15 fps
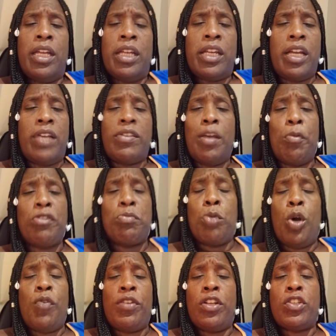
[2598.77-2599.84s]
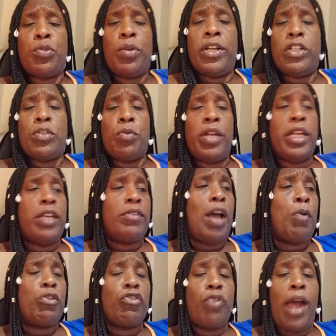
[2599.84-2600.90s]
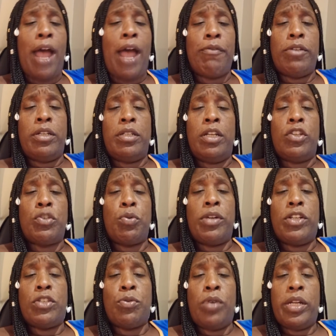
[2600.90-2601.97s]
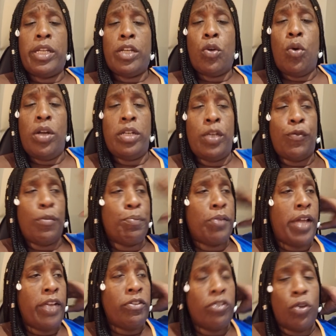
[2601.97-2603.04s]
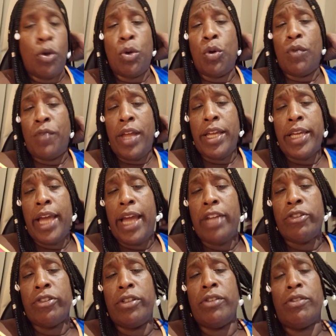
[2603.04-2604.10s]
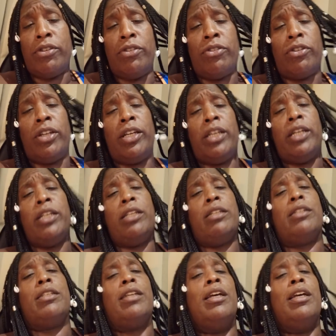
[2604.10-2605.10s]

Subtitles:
Because it was moving in 2020 because I was traveling in 2020. Going different places, going on vacations and shit.